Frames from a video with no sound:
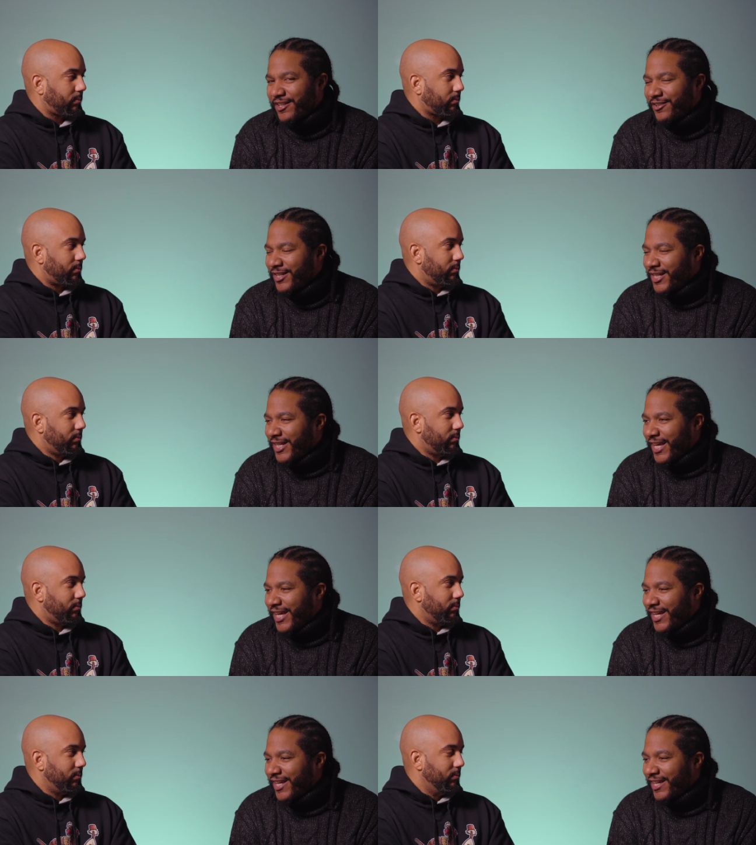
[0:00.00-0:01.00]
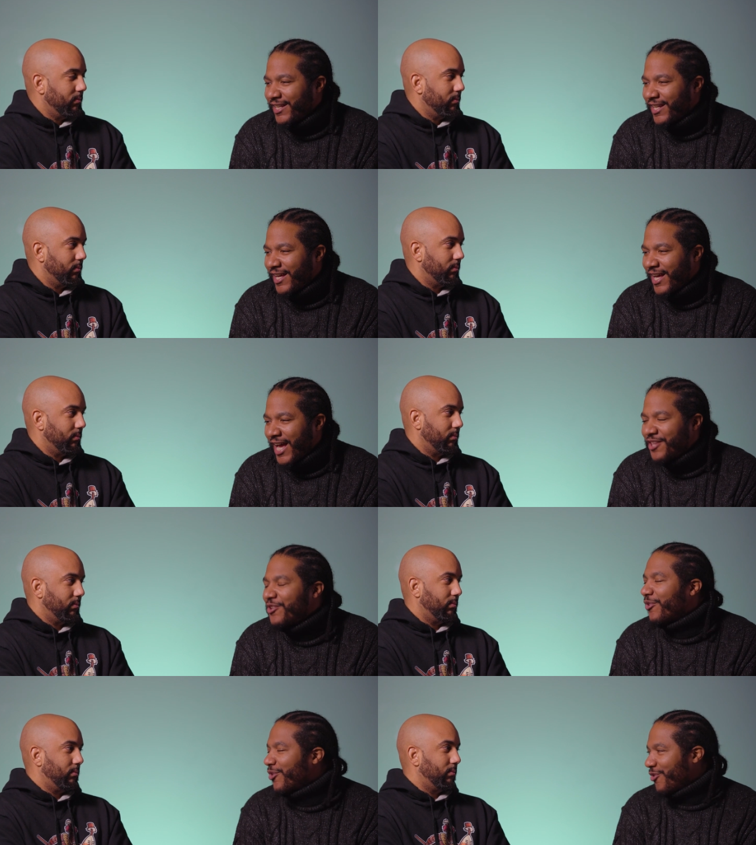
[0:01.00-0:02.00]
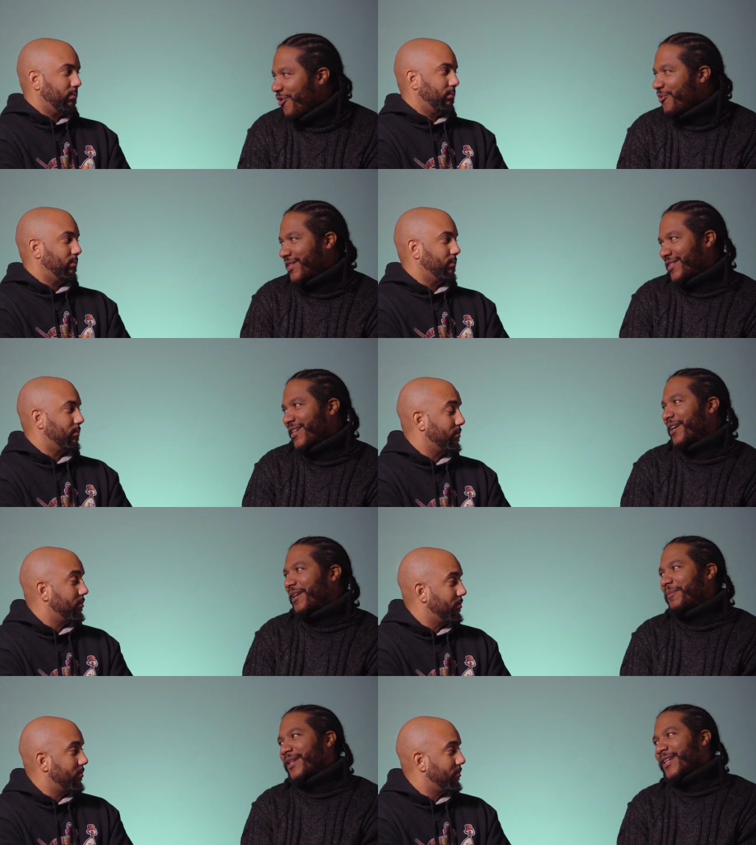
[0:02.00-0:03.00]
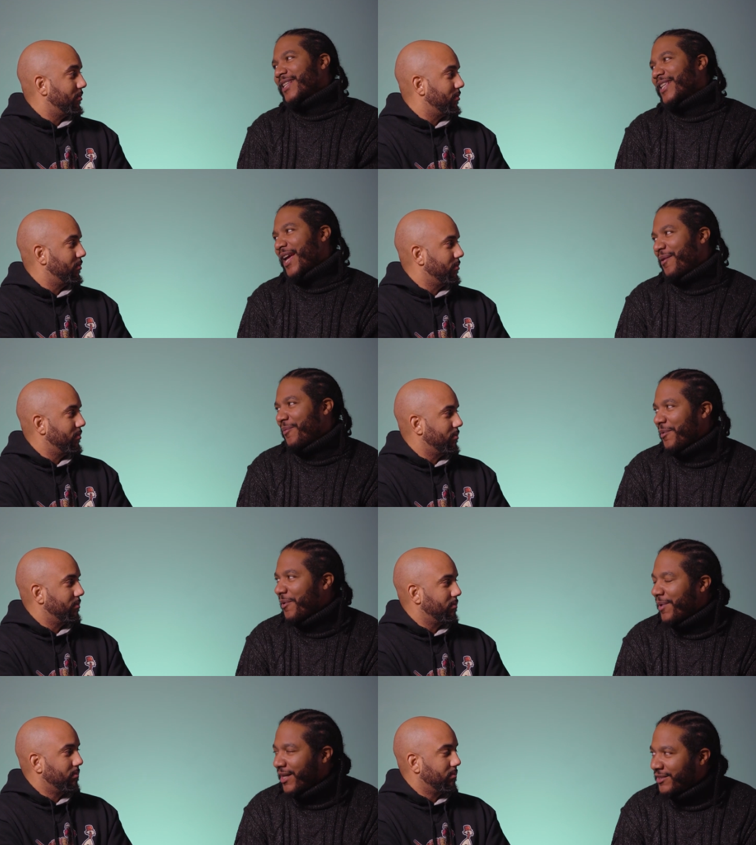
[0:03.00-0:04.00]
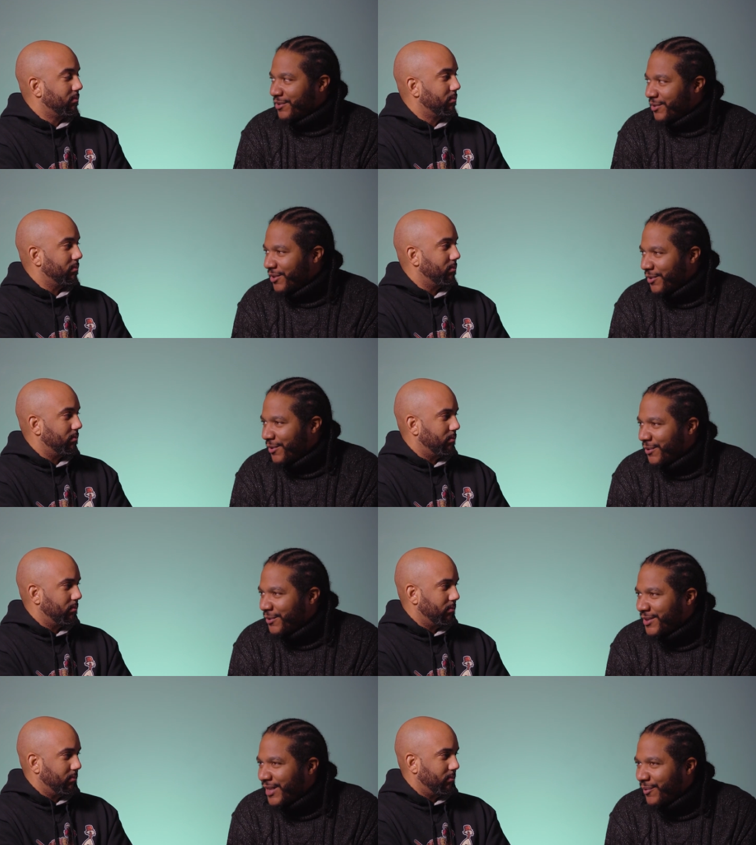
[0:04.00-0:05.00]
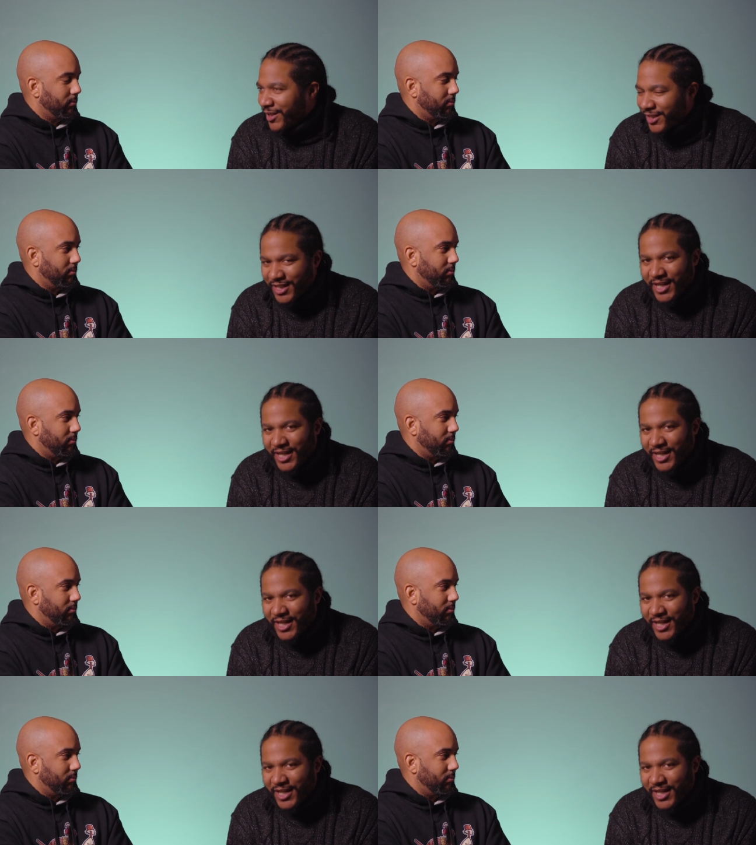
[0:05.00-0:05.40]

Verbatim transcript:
Speaker 1: now. And I do recall one time that we were about to do the loan. They went in a